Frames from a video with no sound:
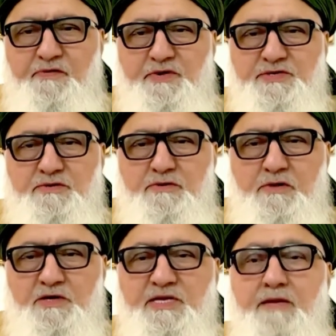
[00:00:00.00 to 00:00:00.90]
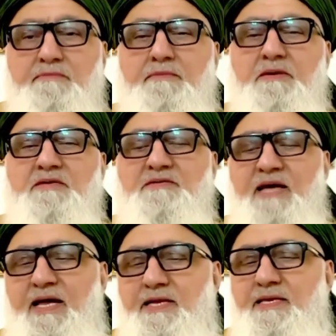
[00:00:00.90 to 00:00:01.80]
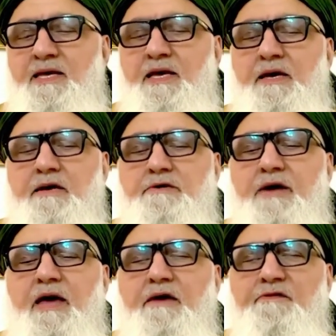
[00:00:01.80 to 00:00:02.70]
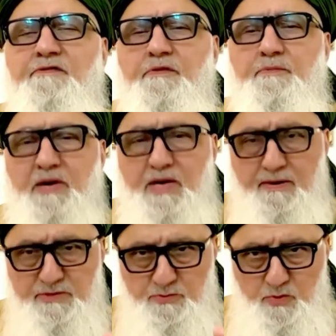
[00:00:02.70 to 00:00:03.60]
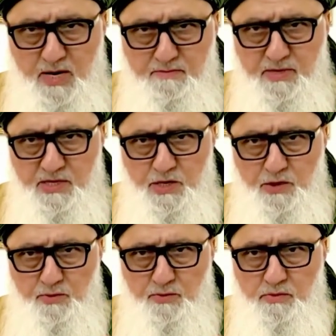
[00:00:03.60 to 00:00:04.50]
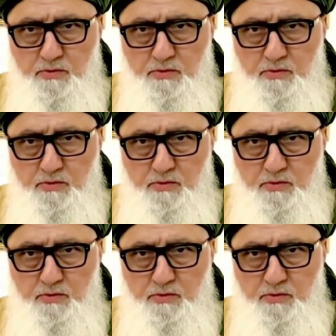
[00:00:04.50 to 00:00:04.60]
That means that grave becomes Muhammadiyun,